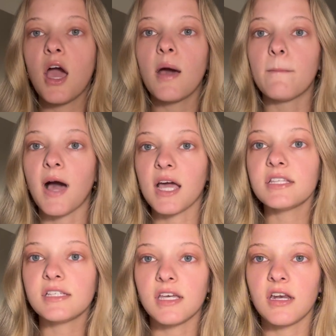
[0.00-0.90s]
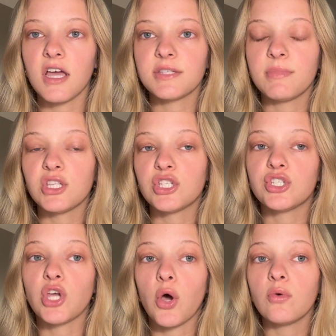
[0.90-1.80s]
My skin has been
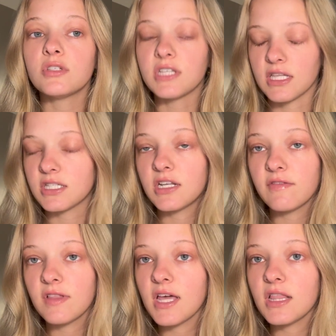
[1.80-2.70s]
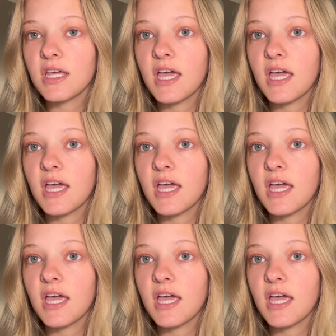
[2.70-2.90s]
so sensitive lately